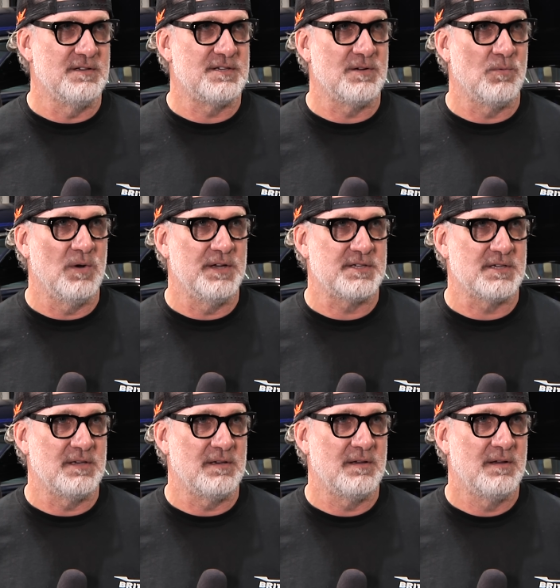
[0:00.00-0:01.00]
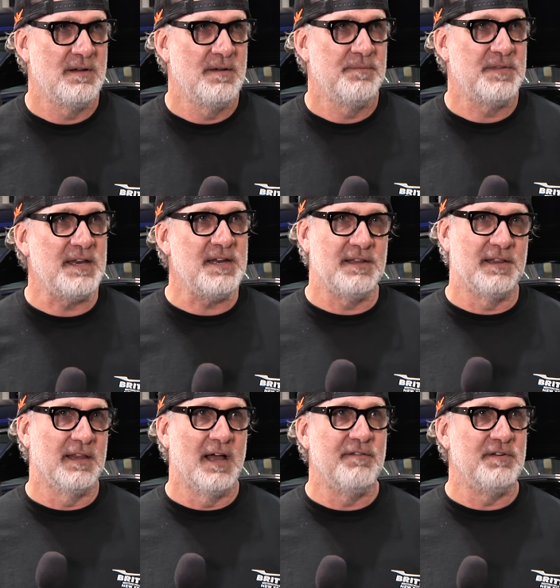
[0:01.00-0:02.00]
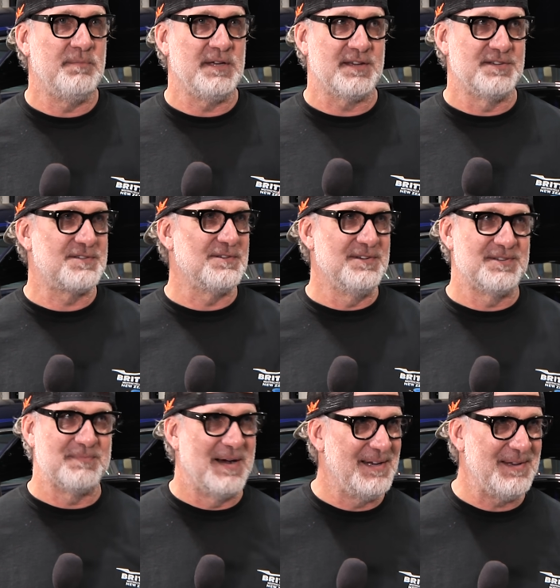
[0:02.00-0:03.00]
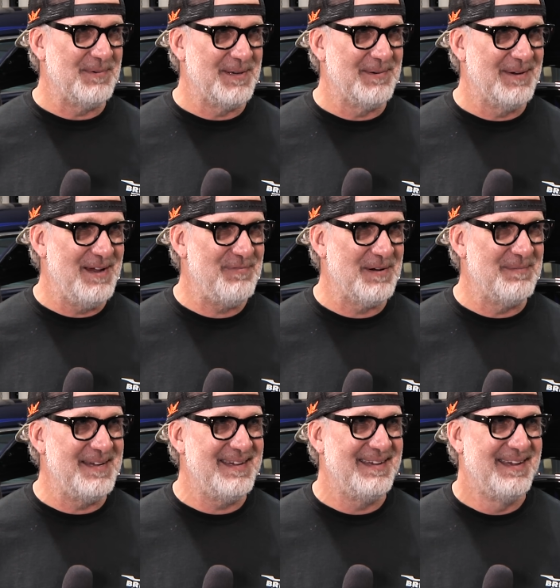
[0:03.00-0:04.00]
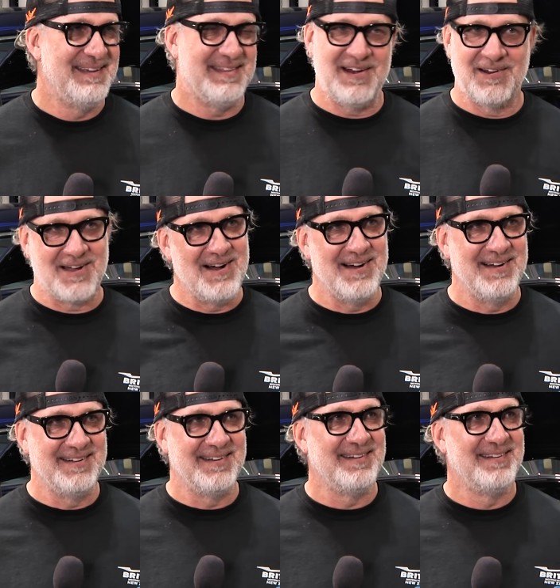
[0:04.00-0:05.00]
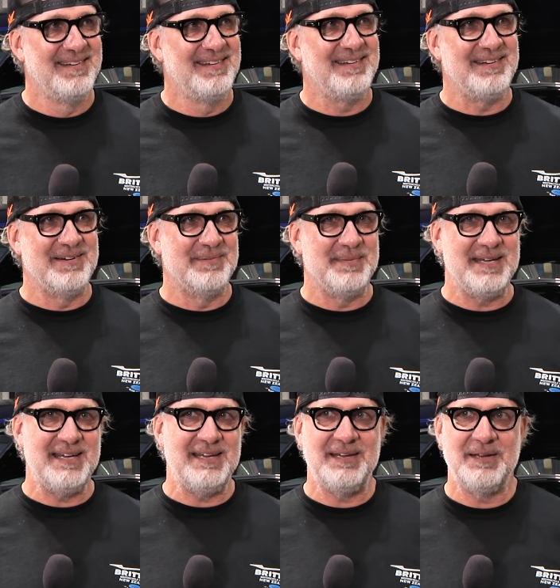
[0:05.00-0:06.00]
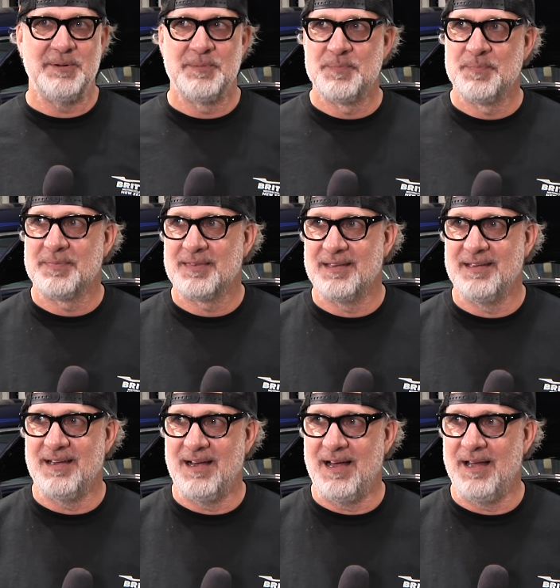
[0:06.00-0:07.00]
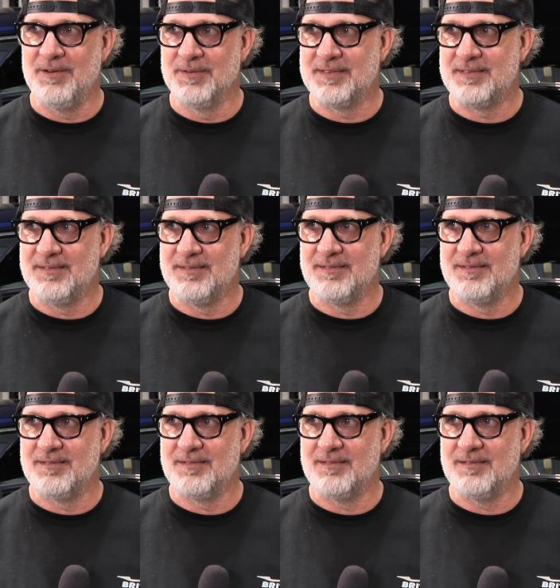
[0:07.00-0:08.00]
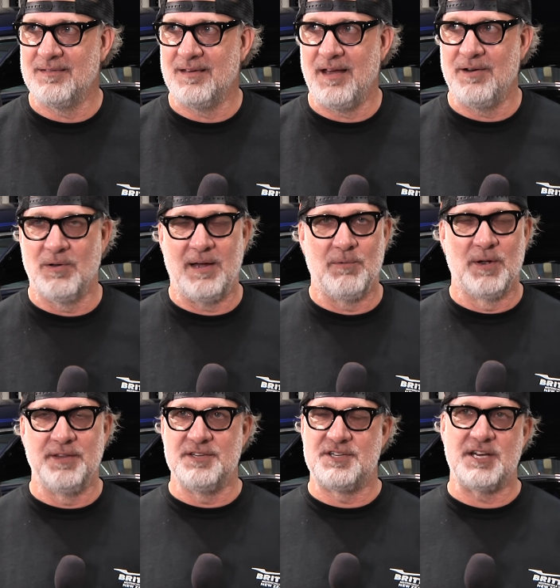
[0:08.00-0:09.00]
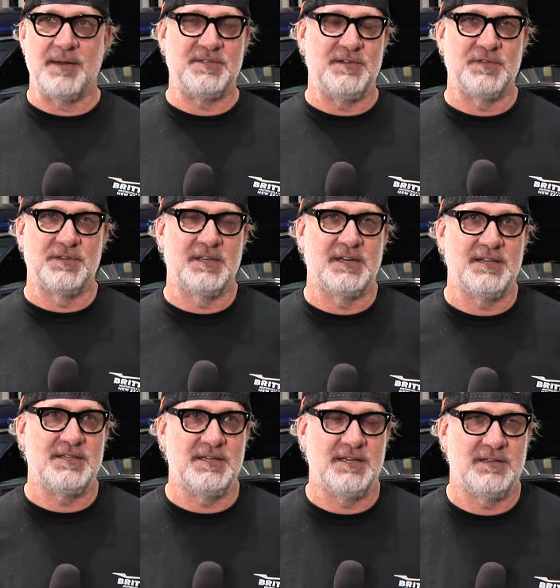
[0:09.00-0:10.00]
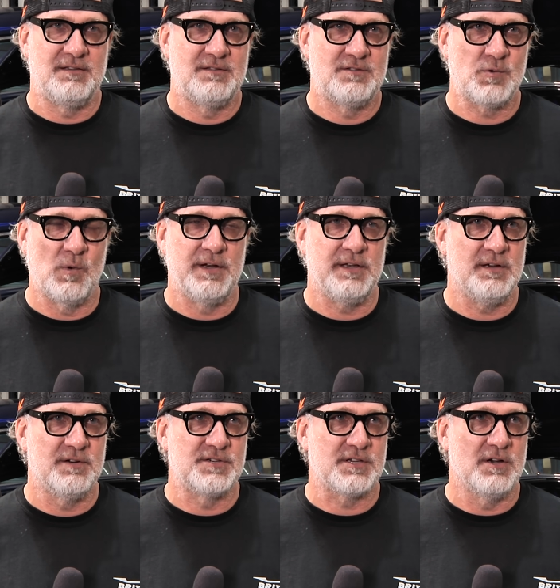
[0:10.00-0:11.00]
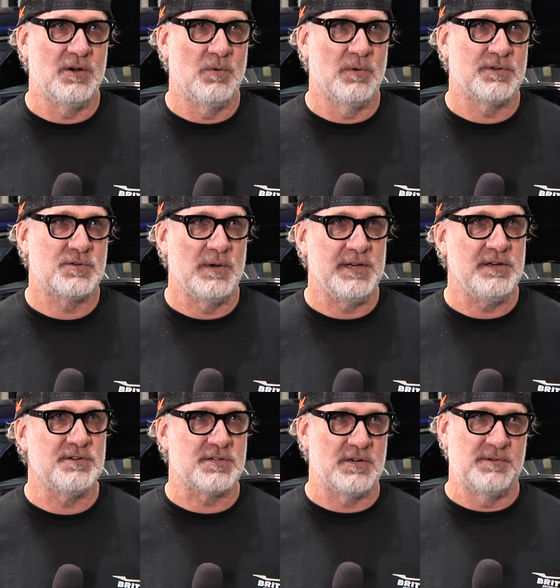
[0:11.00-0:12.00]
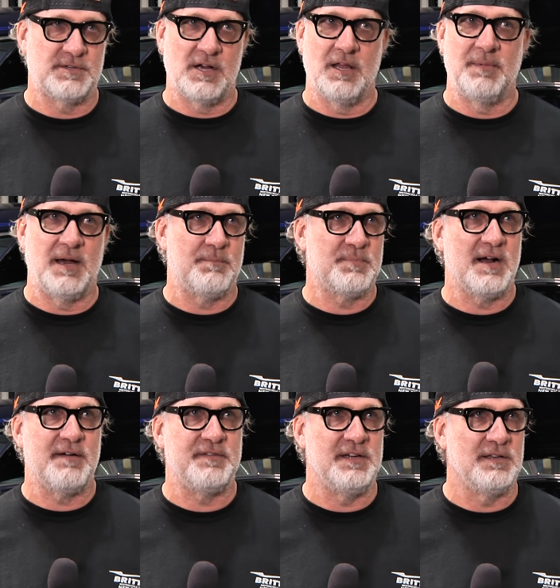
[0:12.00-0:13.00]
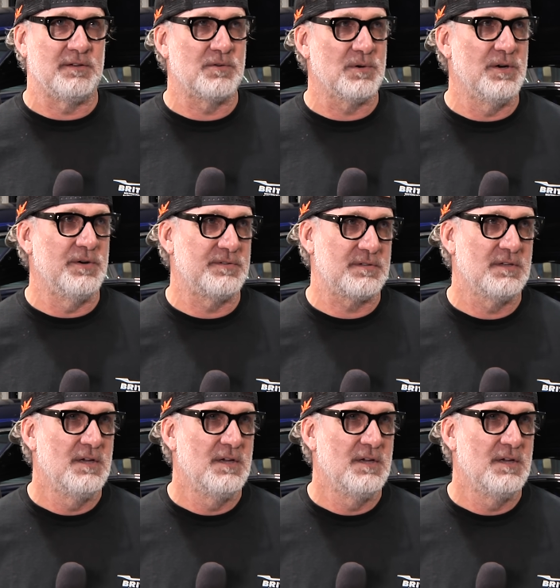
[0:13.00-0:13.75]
as it wasn't, they didn't love it because as soon as money went away from it, they're gone. You know, me, I don't, I don't, I run this shop different than I did 20 years ago, where 20 years ago was all about profit and growth.